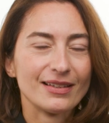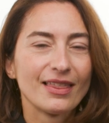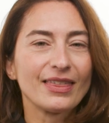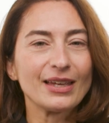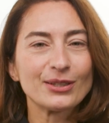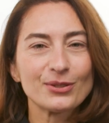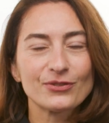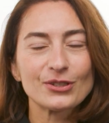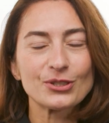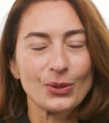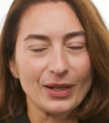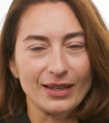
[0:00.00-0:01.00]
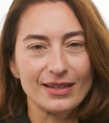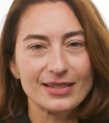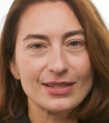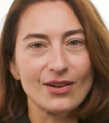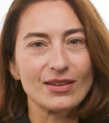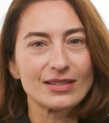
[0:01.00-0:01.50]
Thank you for joining
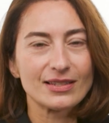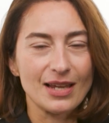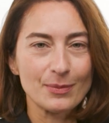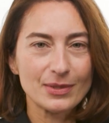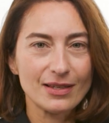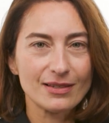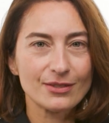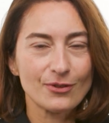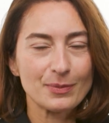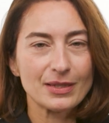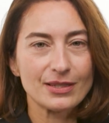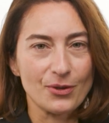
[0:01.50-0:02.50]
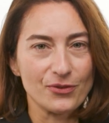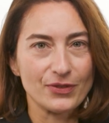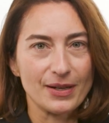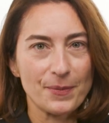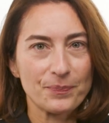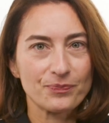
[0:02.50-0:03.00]
us on Stem Cells from the
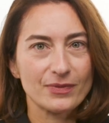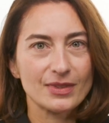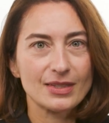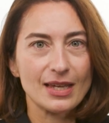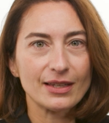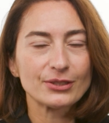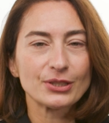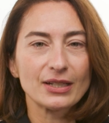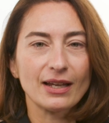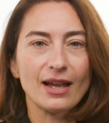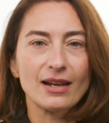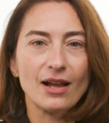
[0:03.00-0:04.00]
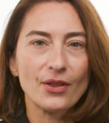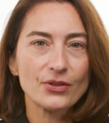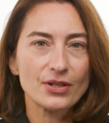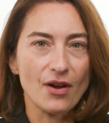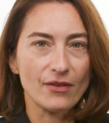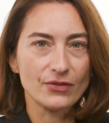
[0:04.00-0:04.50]
Sofa. Take a look at
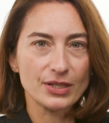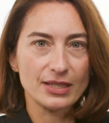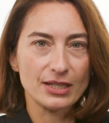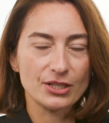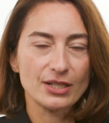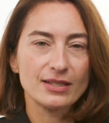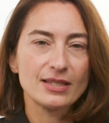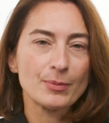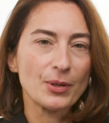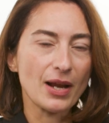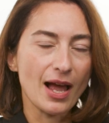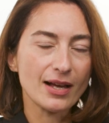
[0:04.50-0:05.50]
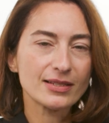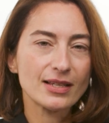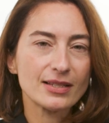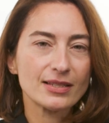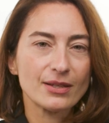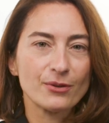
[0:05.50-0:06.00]
other conversations about
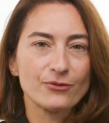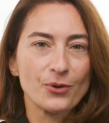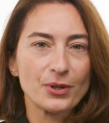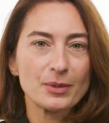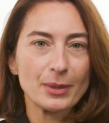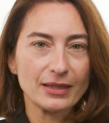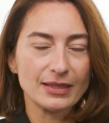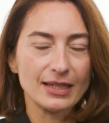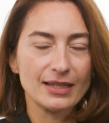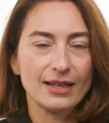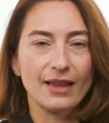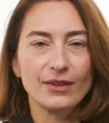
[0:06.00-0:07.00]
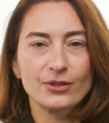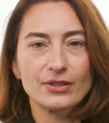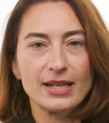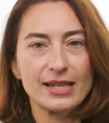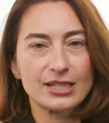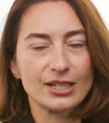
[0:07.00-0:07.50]
access and affordability and the
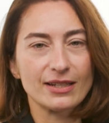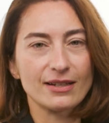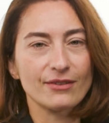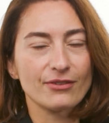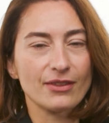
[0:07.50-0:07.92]
creation of